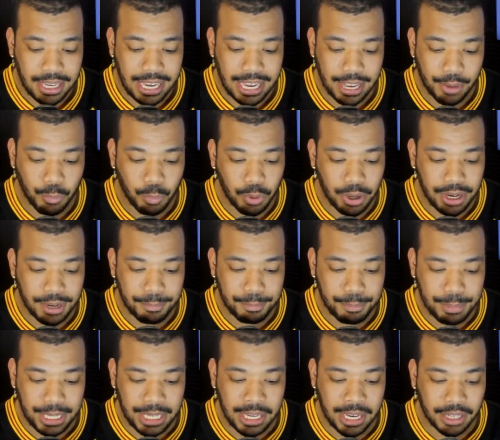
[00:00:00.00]
It
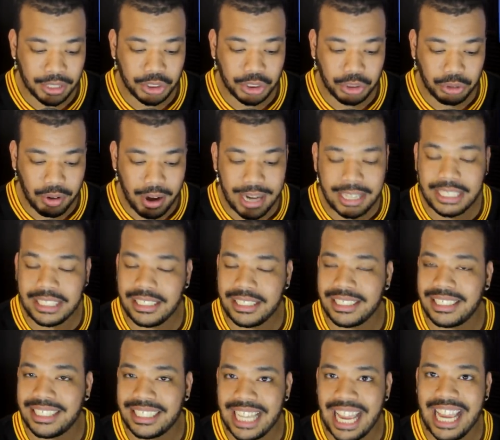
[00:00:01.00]
wouldn't be a stretch
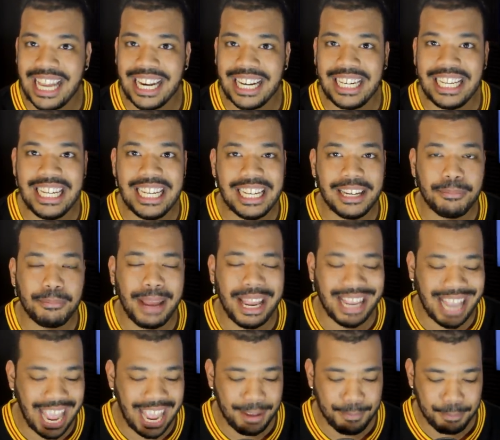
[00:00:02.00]
to say that he can
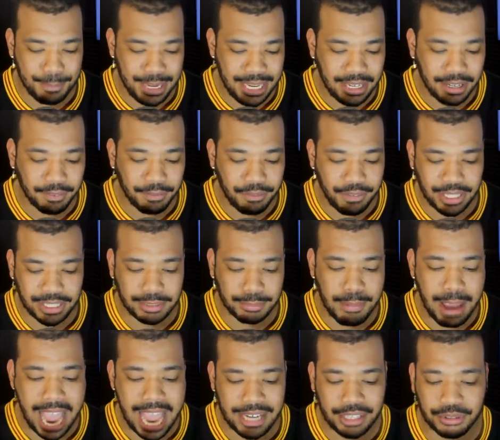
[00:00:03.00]
make a Minka
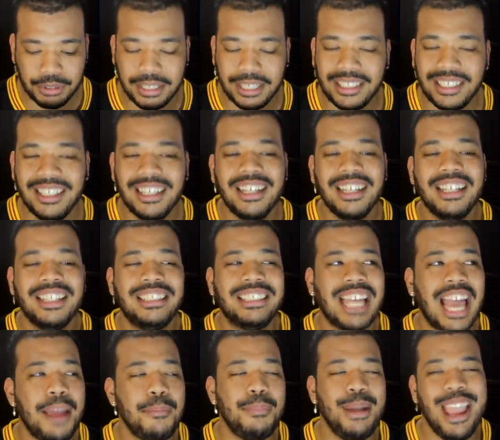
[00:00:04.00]
Fitzpatrick
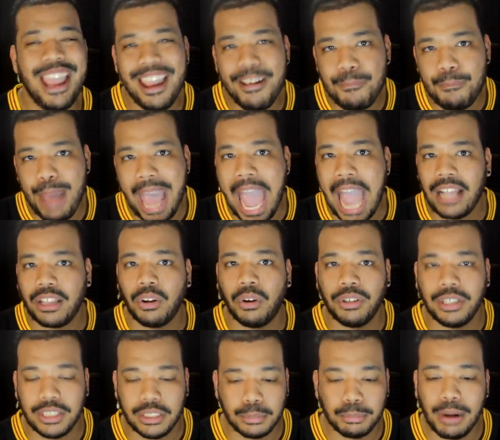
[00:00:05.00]
type impact
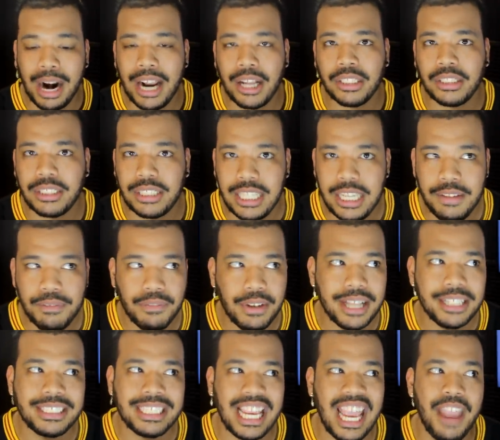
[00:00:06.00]
on this Browns
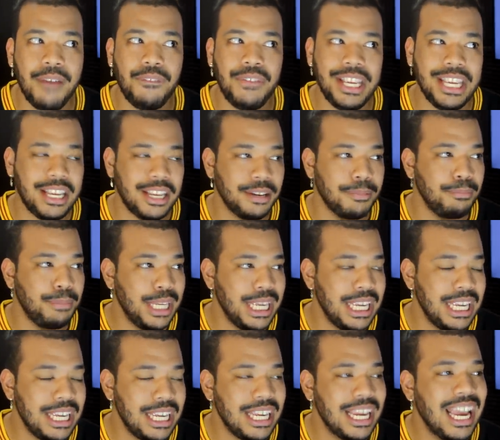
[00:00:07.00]
defense if he can
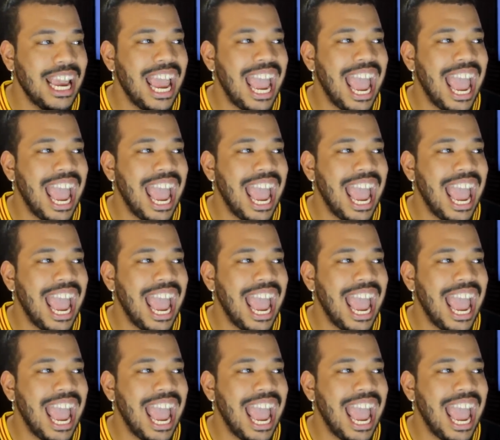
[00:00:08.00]
be